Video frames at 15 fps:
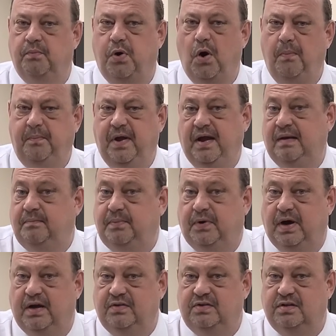Propane
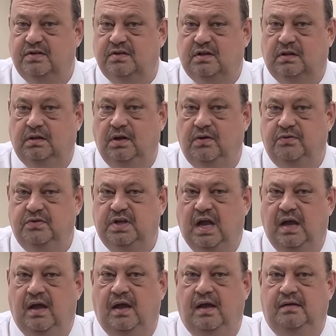prices closed
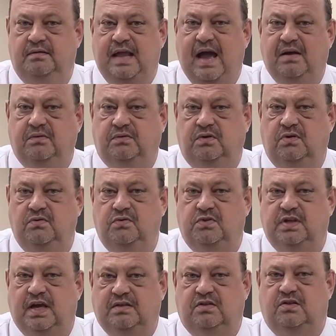down 2
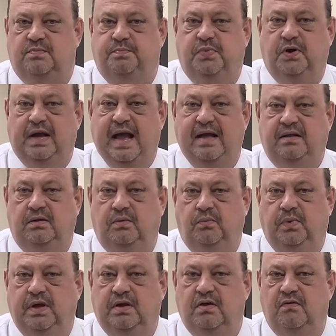cents per
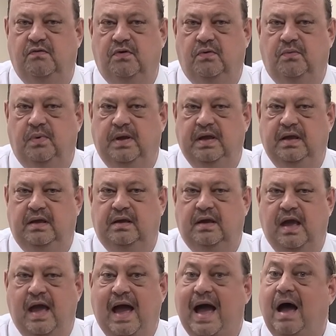gallon week over
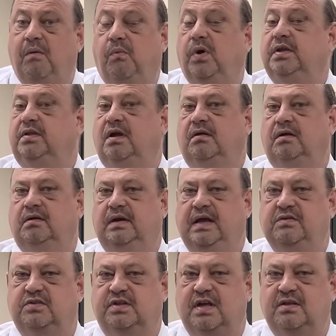week at
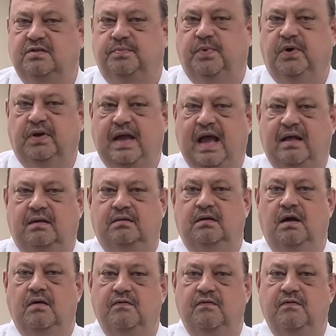$1.08 per gallon.